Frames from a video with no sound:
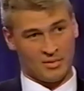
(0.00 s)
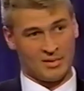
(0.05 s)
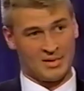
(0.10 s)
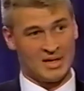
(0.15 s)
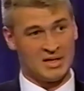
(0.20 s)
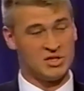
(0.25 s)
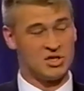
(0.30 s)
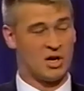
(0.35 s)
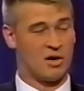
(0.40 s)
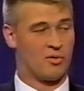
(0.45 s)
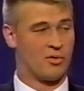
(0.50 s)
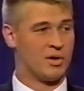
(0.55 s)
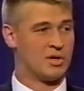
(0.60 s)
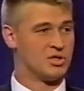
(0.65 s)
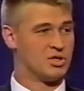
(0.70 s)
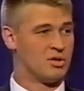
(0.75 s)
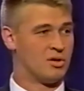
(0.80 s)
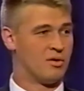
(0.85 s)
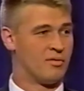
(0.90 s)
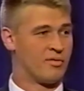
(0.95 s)

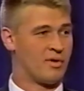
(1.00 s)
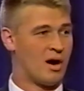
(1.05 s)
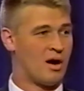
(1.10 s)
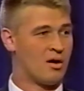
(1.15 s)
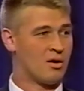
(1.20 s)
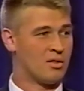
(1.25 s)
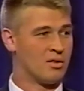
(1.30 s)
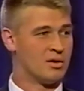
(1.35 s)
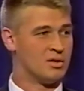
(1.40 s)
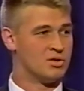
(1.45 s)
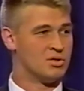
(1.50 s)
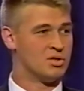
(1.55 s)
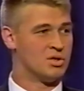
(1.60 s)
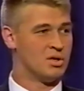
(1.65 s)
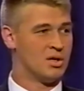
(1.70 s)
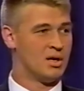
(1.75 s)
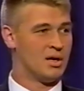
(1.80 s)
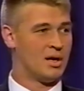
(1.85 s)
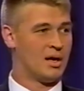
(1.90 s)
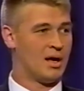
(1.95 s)
degeneration of
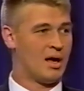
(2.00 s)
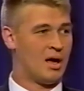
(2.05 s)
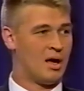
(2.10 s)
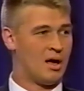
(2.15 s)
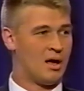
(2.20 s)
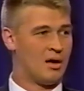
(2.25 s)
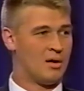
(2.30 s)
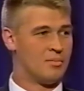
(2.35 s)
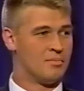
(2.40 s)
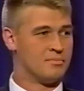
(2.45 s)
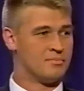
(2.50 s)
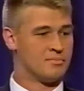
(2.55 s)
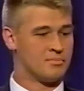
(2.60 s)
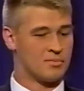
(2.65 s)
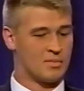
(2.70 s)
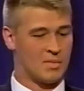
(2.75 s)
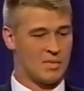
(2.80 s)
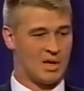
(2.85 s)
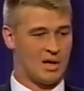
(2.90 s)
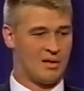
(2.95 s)
cartilage.
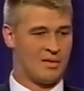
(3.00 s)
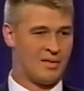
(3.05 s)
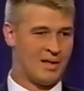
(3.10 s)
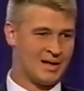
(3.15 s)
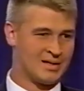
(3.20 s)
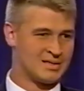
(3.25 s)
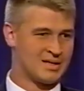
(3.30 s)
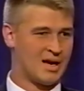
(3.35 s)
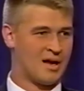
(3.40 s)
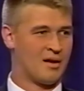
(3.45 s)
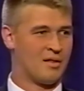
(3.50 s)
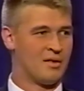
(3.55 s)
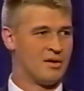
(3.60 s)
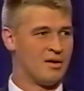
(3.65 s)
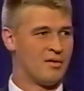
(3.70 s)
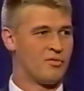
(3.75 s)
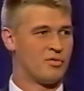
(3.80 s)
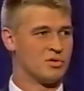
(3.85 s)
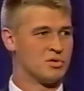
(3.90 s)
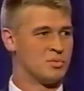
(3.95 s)
That's kind of the
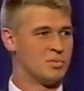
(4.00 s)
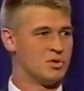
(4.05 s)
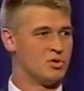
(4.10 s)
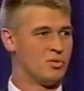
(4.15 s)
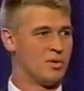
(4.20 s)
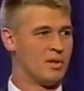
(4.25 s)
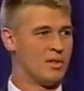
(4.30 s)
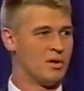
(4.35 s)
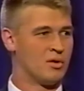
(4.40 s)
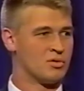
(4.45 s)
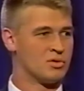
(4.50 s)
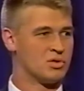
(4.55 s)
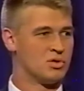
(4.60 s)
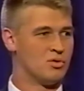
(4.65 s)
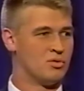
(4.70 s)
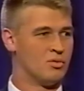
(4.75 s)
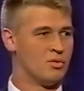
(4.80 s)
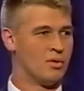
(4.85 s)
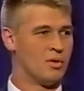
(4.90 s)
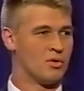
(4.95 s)
difference between those
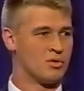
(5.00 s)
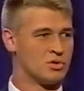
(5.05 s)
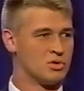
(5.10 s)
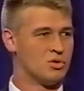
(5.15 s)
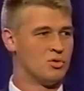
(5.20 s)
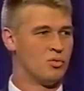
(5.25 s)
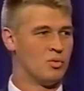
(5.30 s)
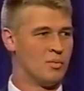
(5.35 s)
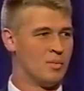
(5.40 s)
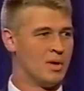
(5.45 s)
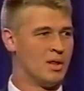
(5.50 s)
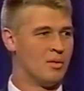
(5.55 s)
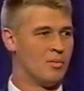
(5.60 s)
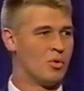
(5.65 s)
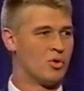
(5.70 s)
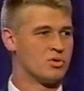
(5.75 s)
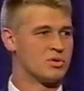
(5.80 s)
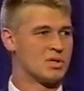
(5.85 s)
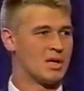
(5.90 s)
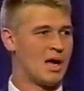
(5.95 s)
two, and those two would be the
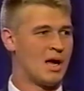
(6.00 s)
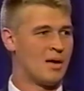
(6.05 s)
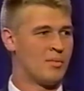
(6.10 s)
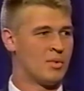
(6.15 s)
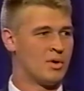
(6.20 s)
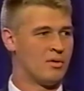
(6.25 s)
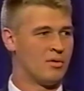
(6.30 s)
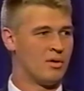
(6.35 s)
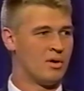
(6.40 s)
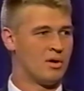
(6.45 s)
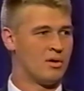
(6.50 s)
most common.